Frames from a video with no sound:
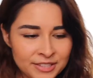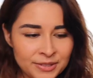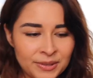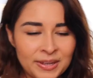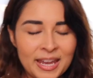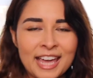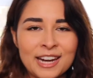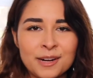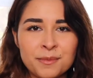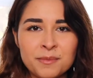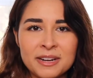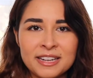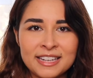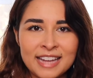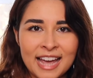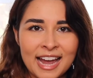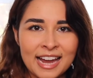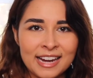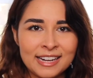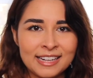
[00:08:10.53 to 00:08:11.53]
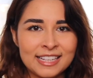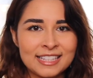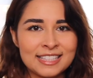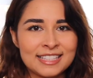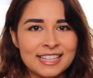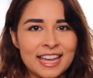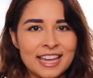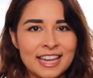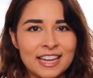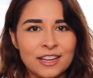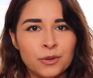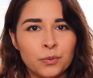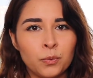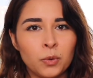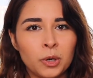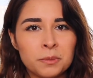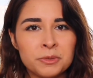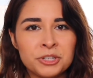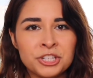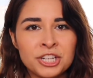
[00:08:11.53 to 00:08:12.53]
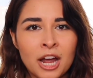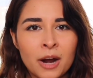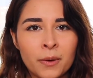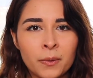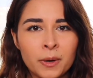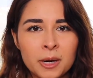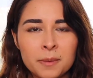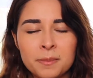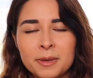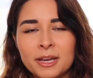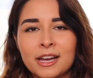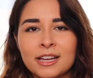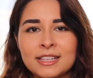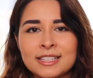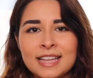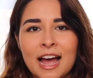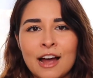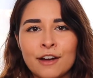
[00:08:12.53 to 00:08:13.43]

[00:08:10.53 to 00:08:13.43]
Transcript: So yeah, number nine is taking a warm shower because